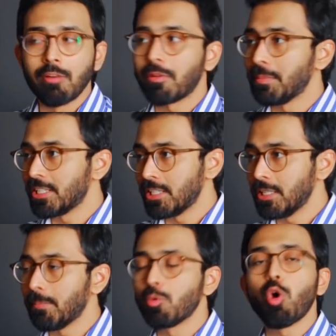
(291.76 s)
from
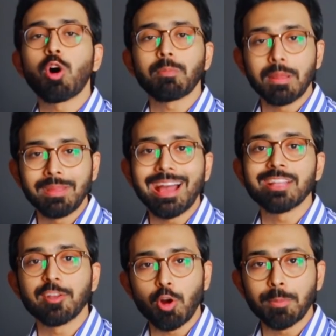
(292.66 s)
H&M or maybe
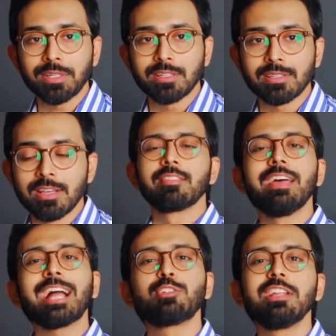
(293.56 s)
other options they
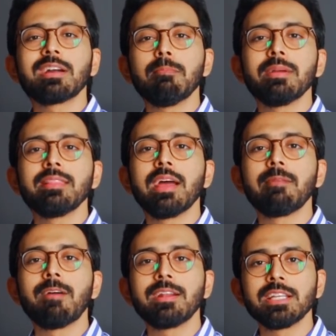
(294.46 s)
actually combine the
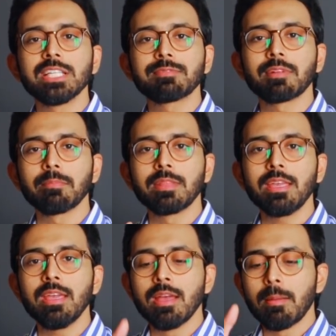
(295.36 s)
advantages from
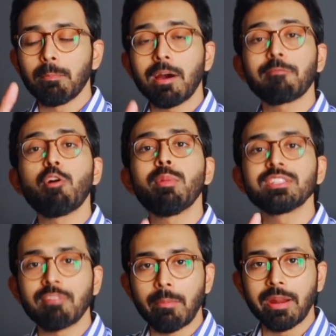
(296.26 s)
the performance
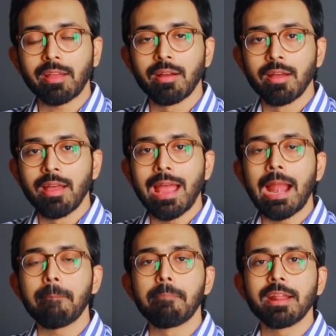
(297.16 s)
fabric
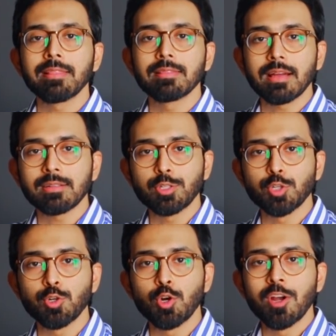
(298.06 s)
and bring that
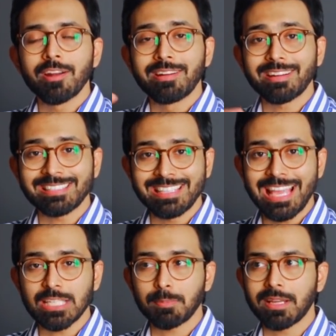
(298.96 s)
to dressy
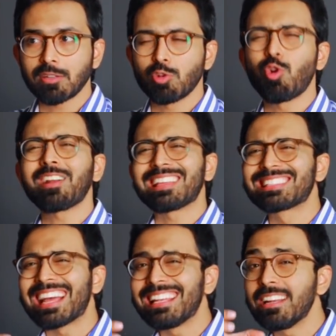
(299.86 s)
aspect, not
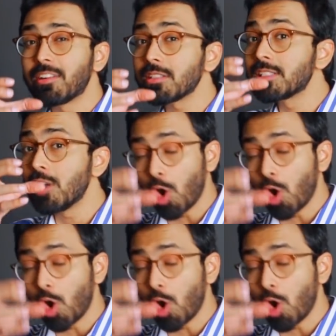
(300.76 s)
exactly dressy